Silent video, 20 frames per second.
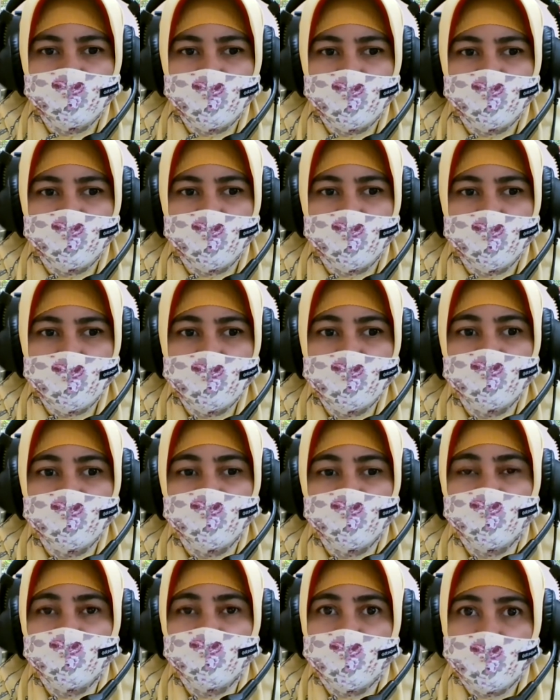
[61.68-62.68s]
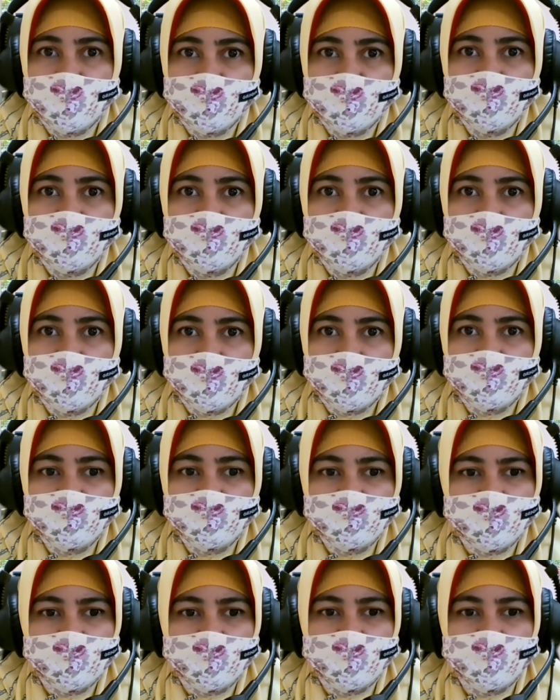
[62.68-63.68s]
will point to one and
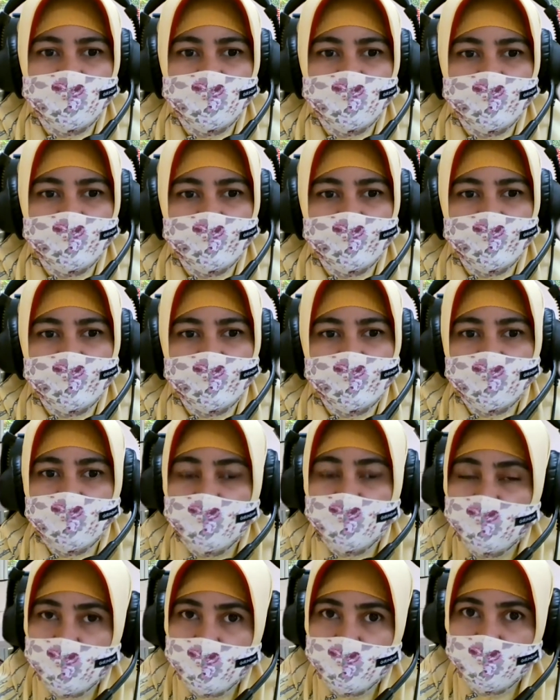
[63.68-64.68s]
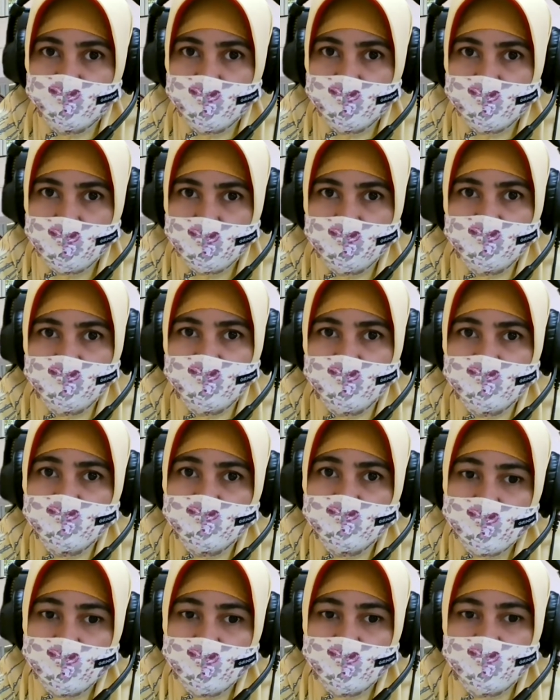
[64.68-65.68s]
say, David, what color is
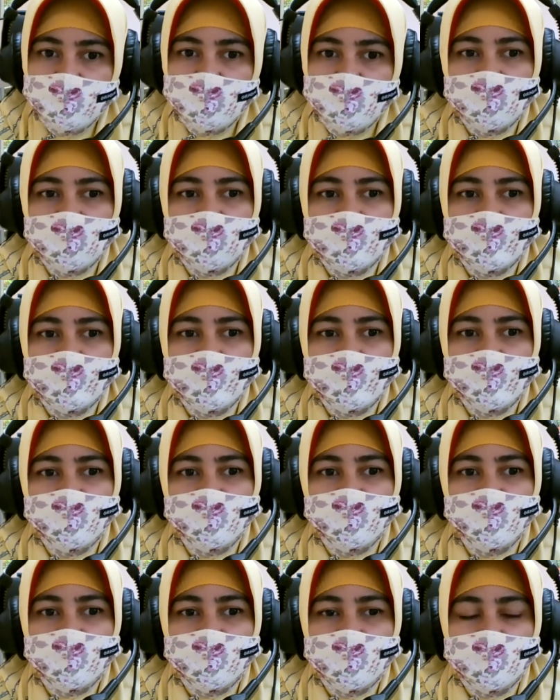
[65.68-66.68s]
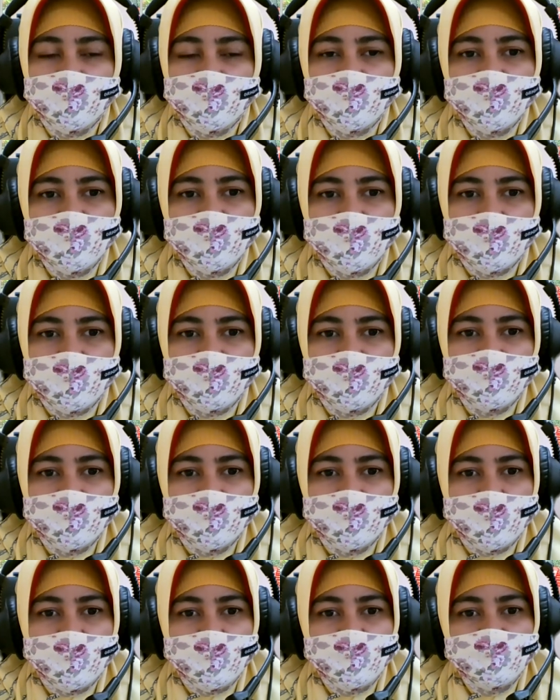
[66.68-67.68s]
that? For a long time,
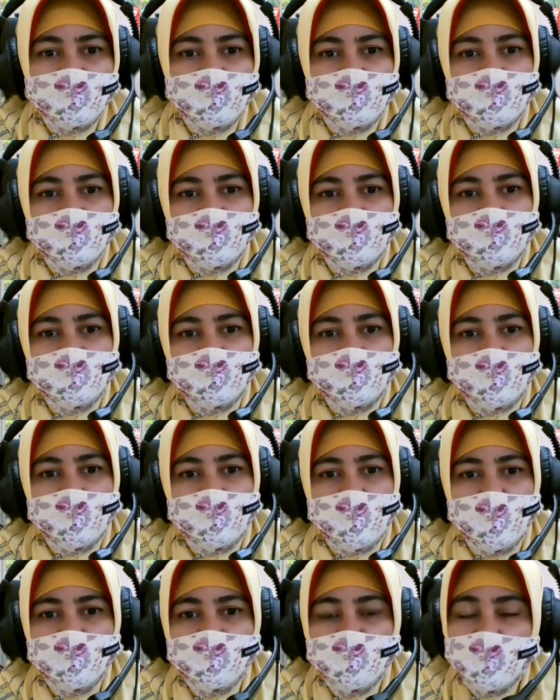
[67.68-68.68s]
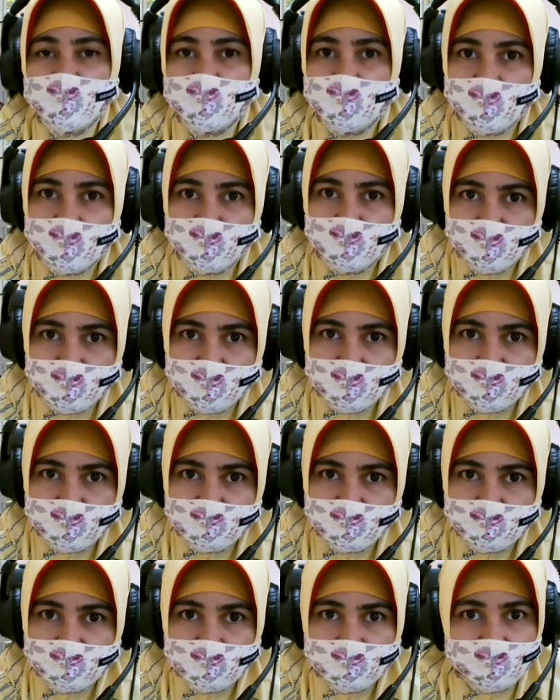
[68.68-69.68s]
the answer every time was
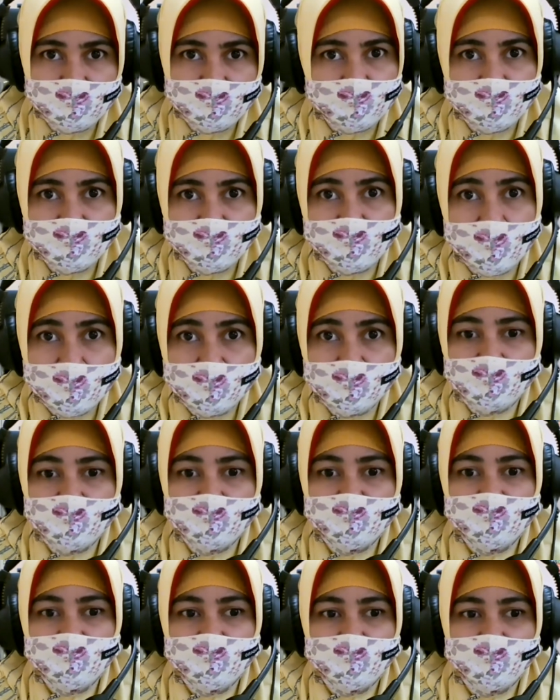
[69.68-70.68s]
yellow.